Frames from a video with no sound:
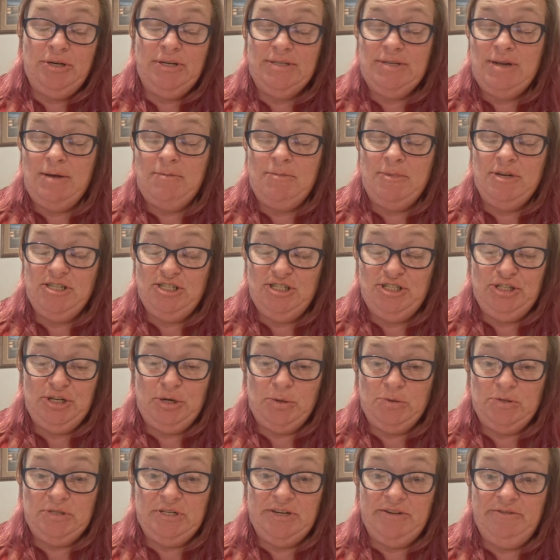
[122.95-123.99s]
His name is
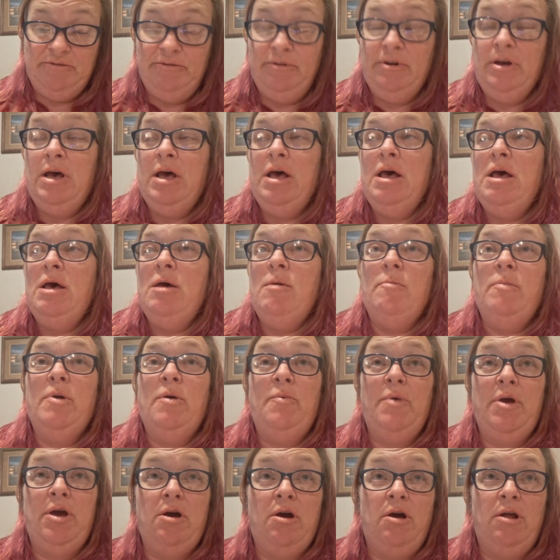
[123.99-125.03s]
Joseph,
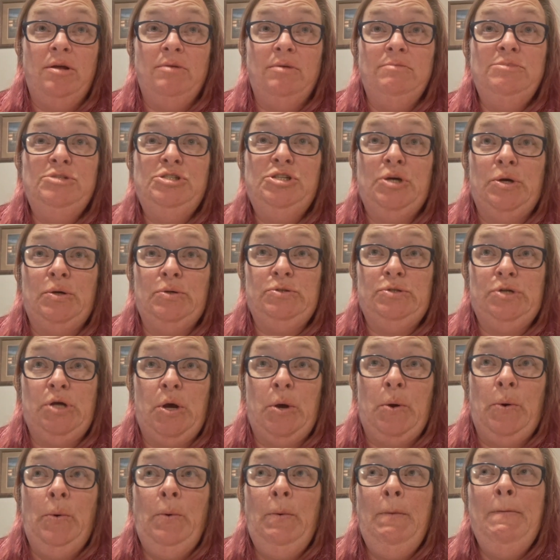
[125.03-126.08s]
but we call him
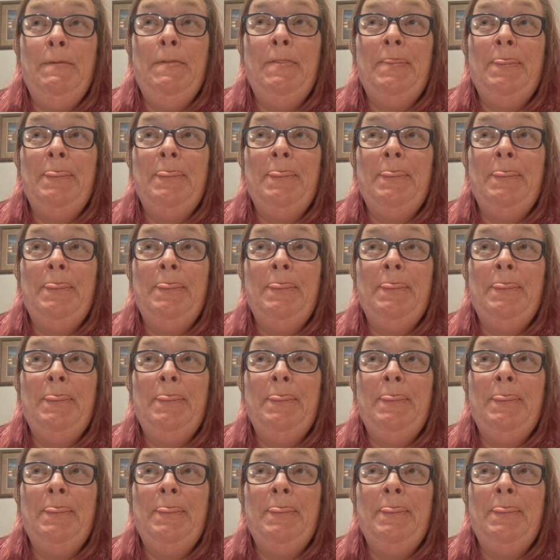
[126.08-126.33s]
Jojo.